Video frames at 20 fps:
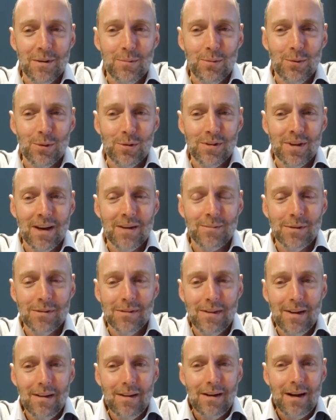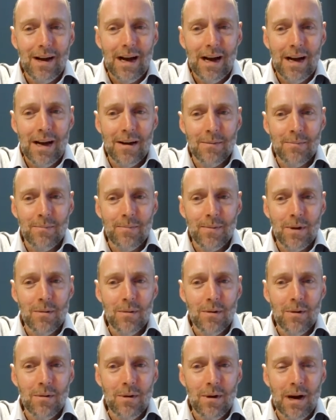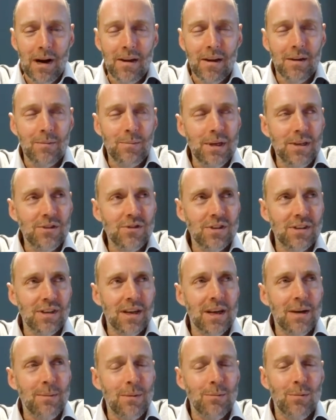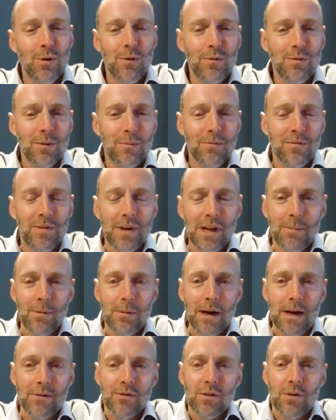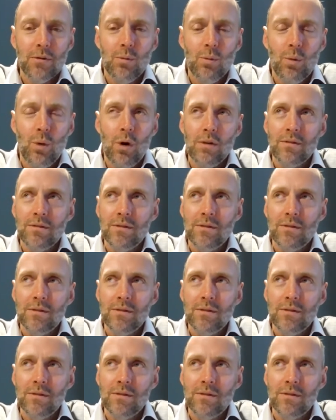the board table, um, and I'd be interested to hear a bit more from Philip around sort of what